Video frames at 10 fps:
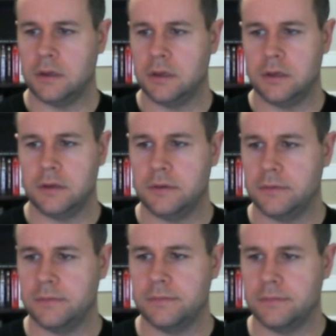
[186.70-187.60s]

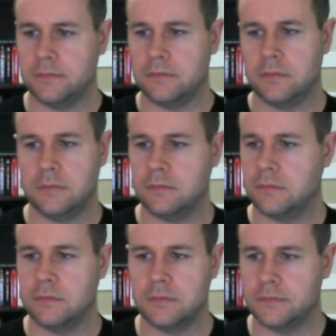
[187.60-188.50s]
Um,
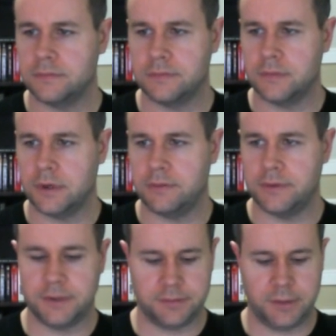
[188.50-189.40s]

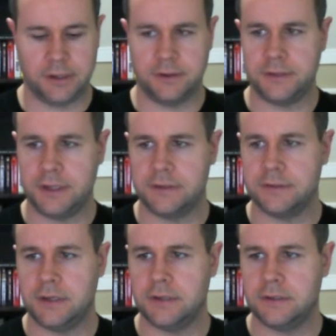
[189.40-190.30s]
whatever, it doesn't matter,
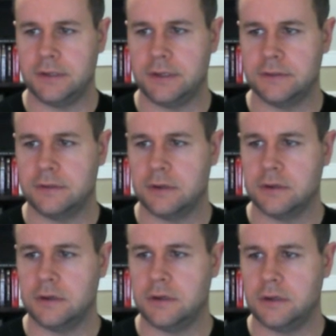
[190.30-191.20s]
test dot test
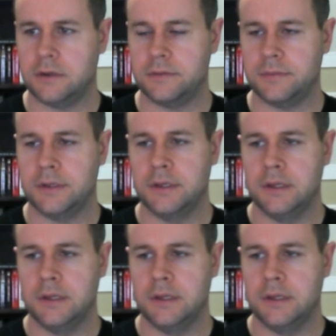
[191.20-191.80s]
dot com.